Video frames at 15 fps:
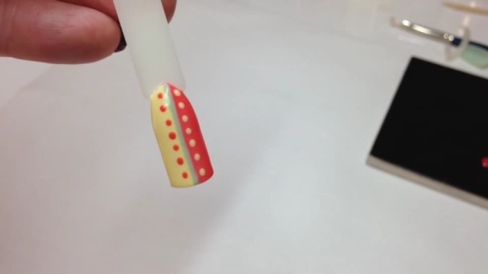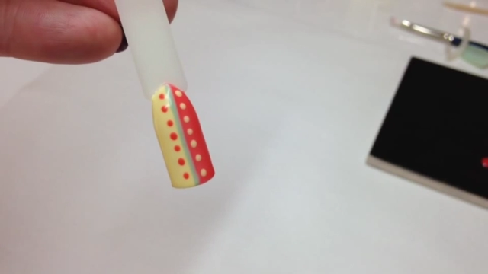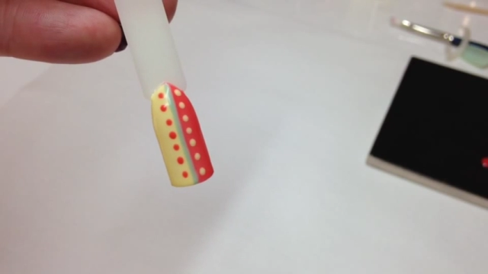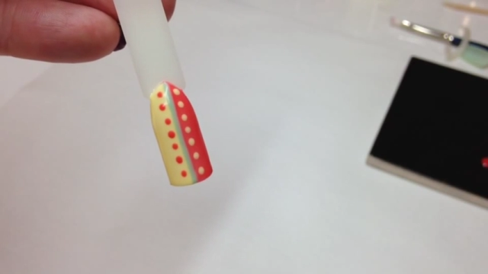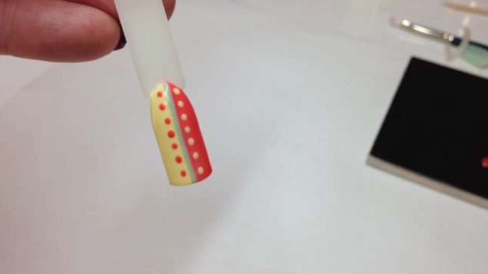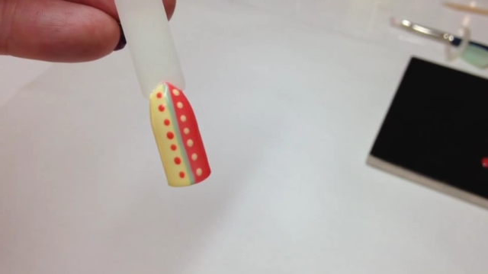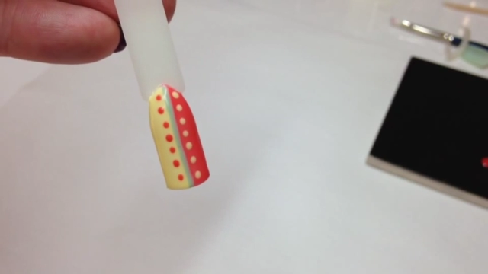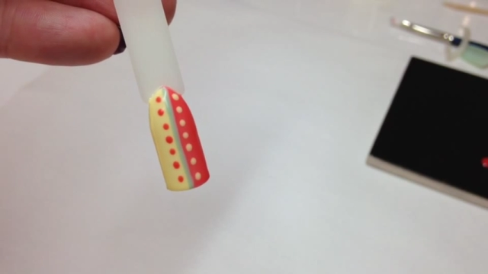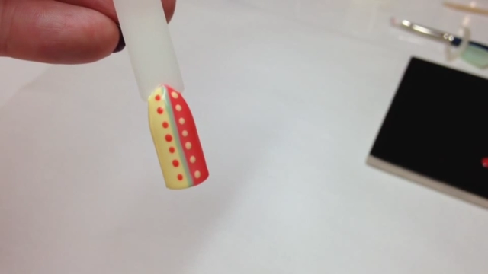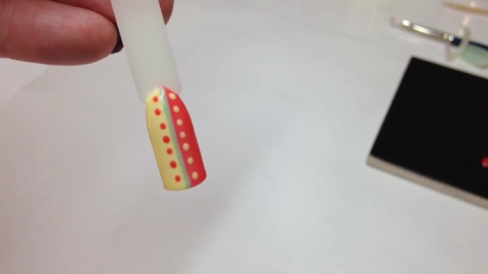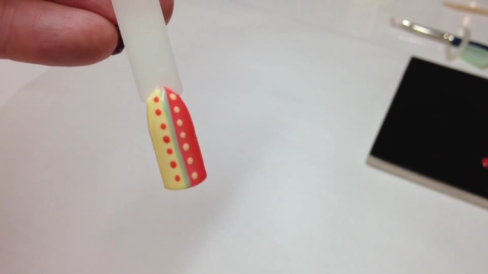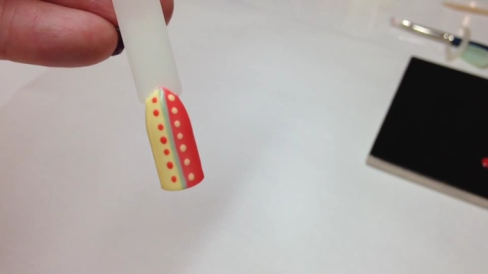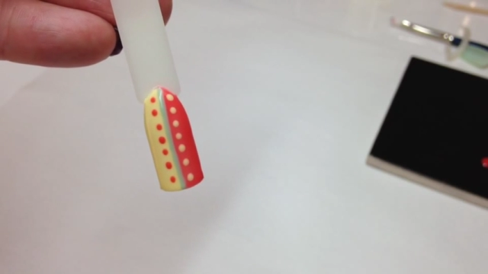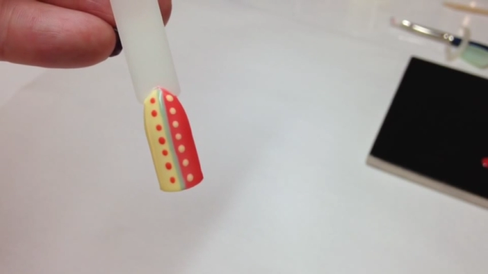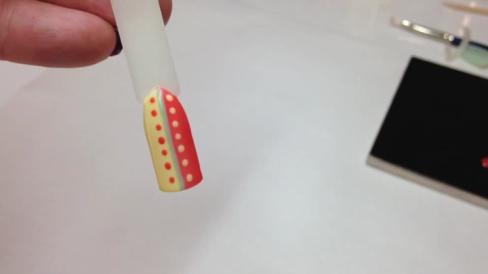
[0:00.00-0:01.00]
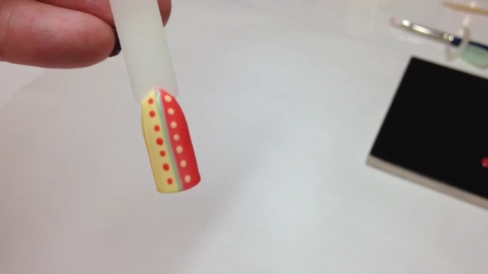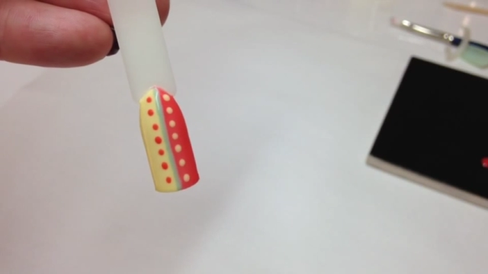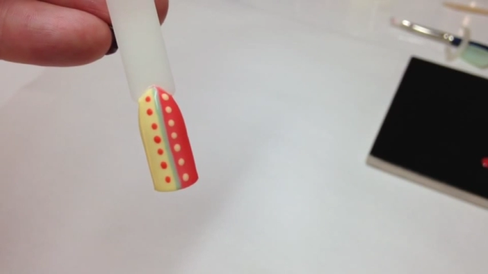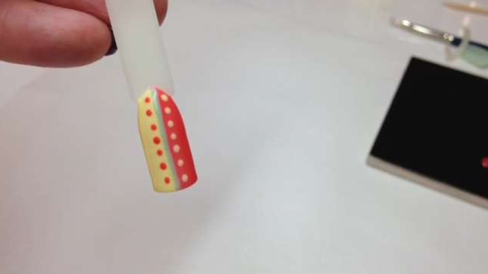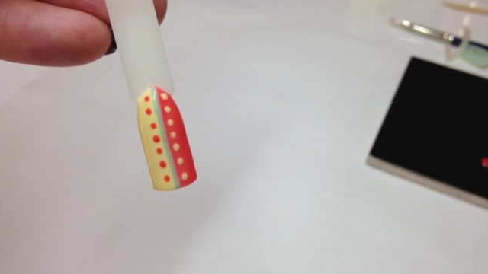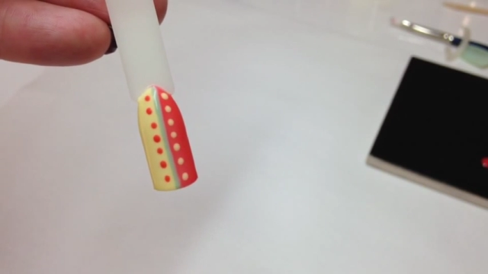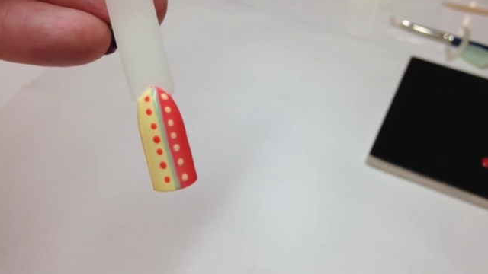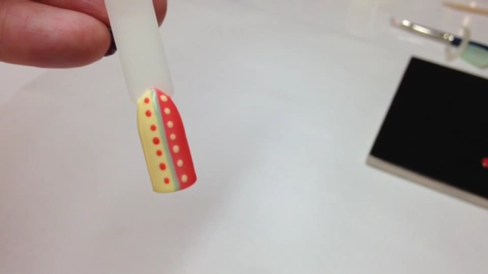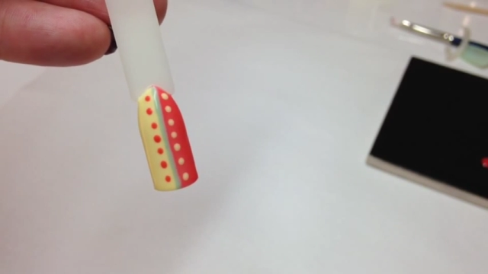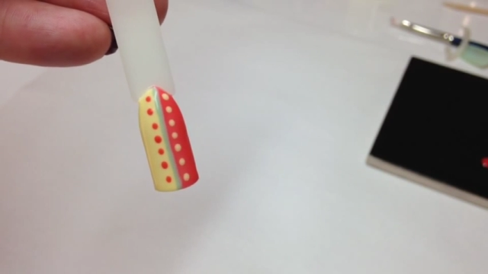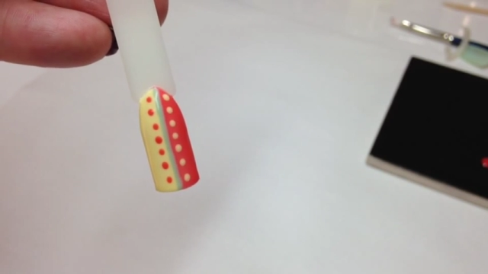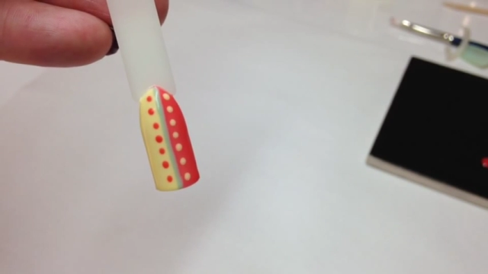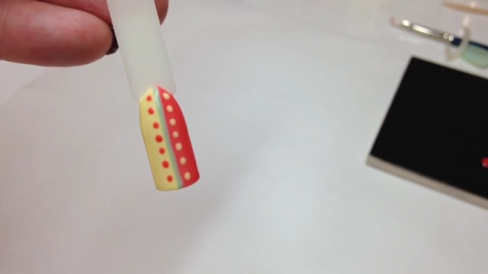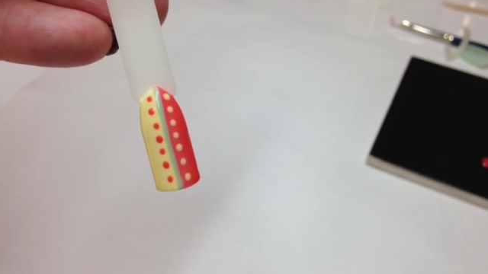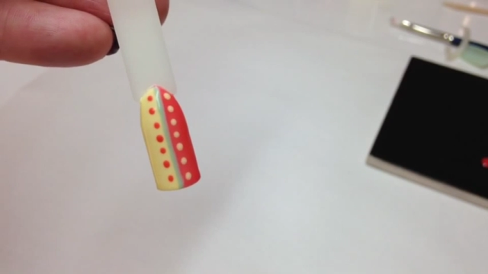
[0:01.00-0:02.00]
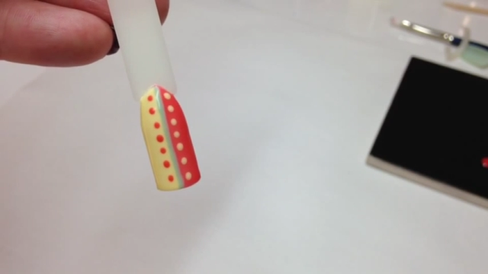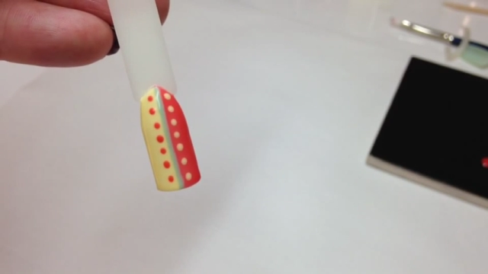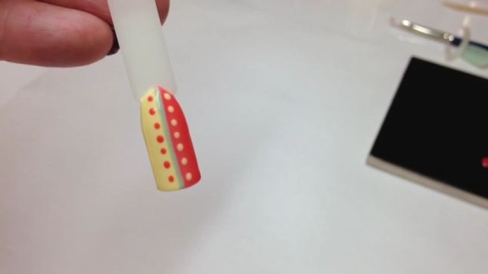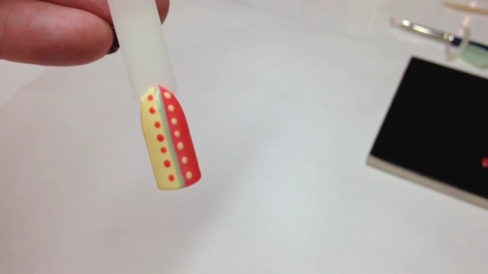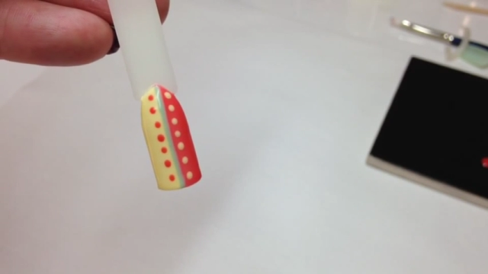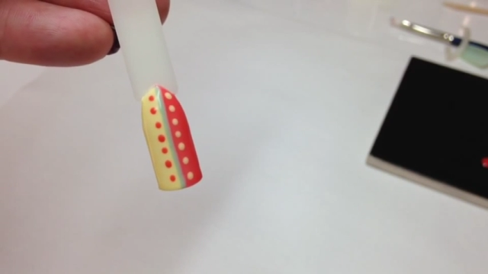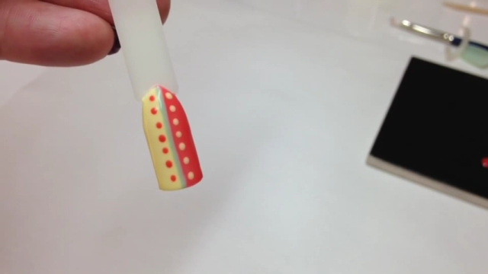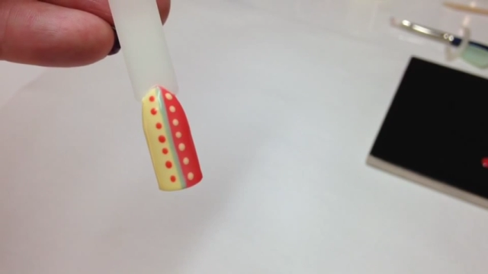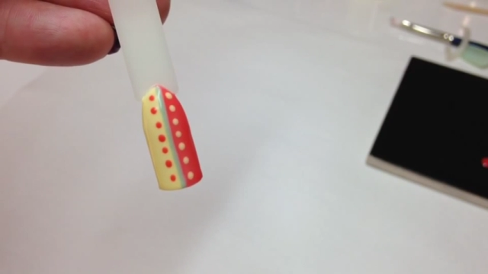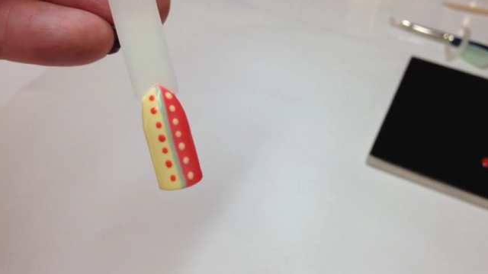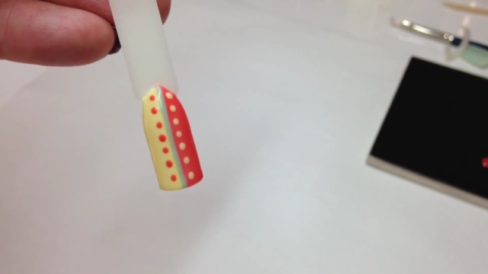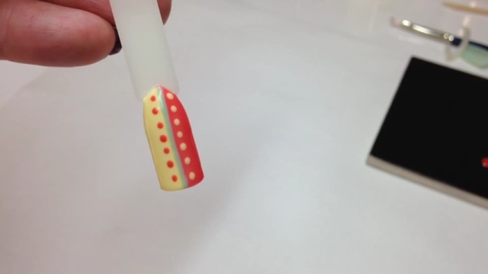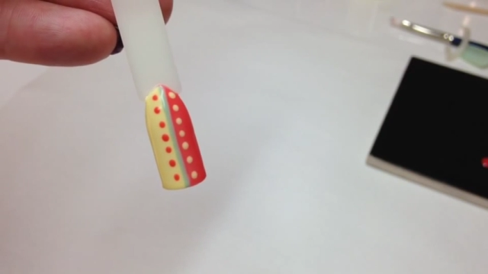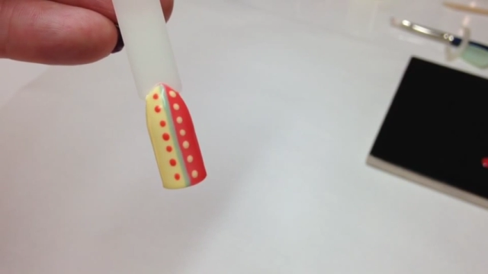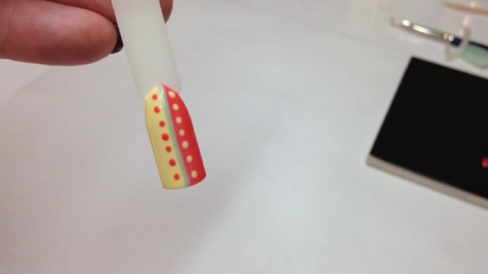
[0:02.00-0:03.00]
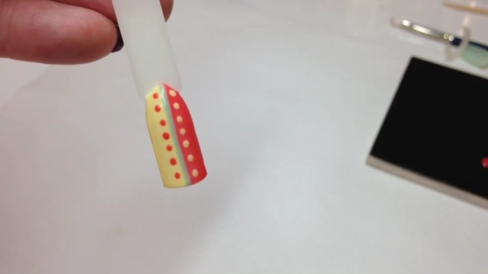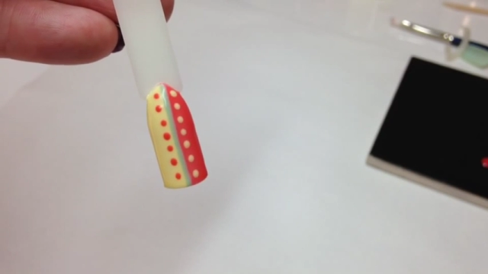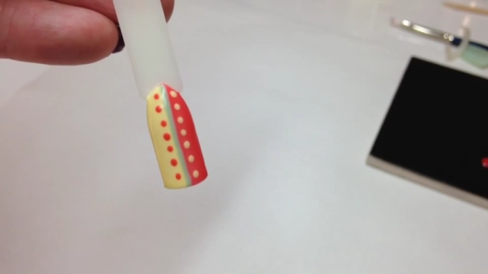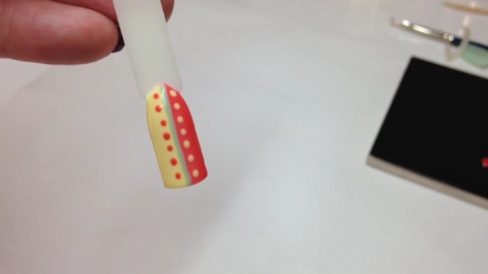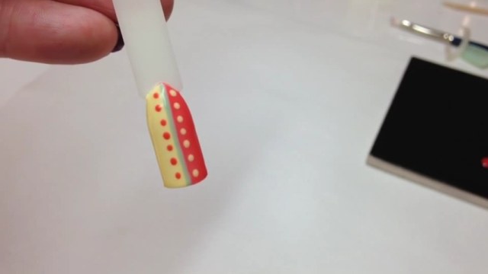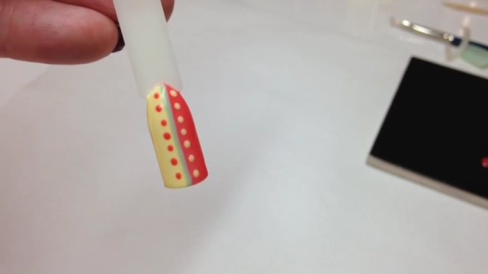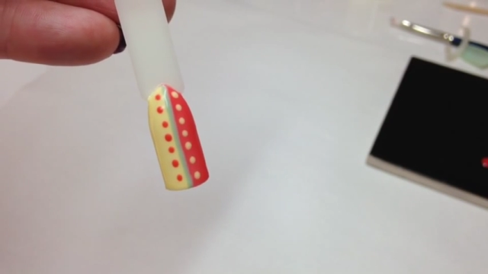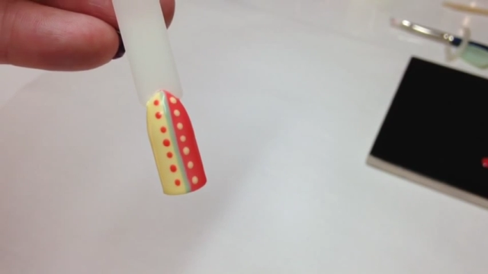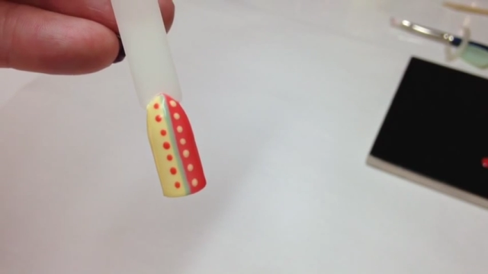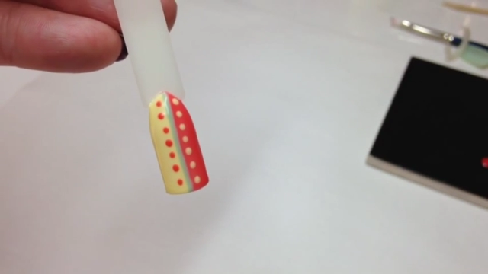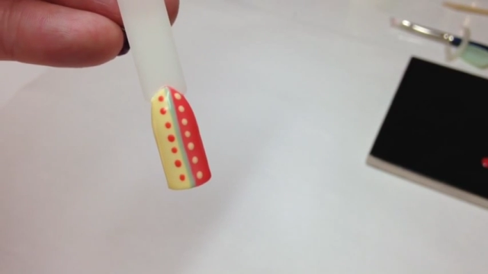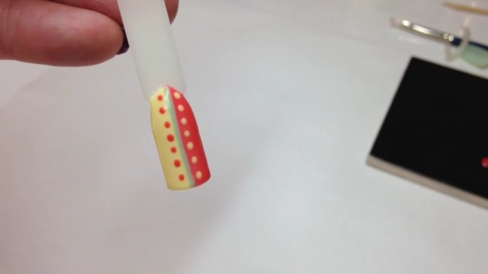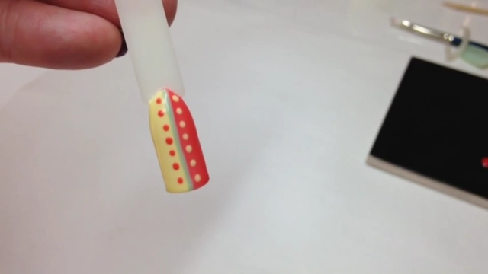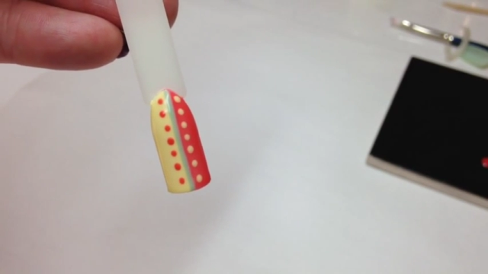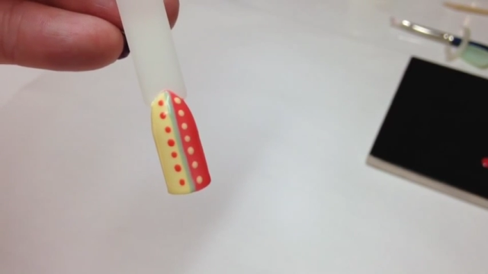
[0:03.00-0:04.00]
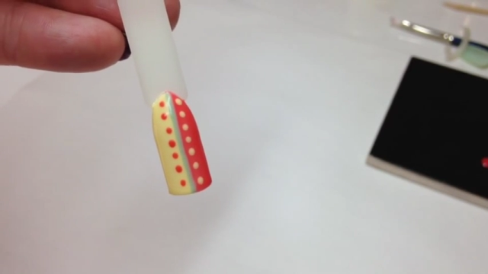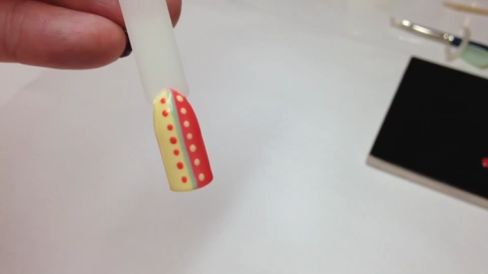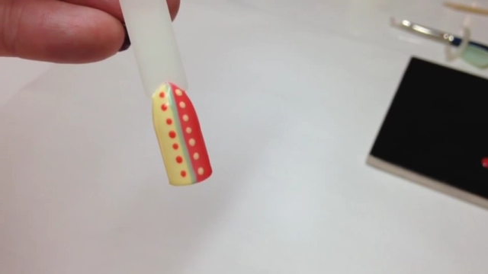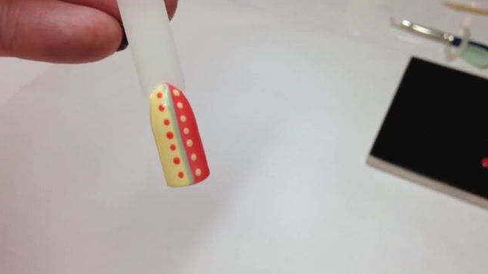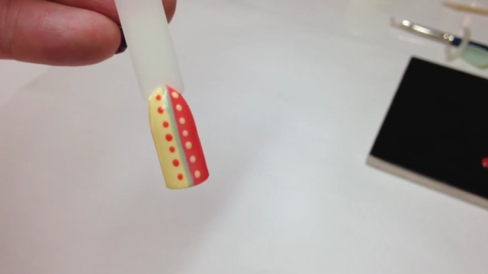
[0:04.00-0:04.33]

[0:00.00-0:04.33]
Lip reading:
(no speaker visible)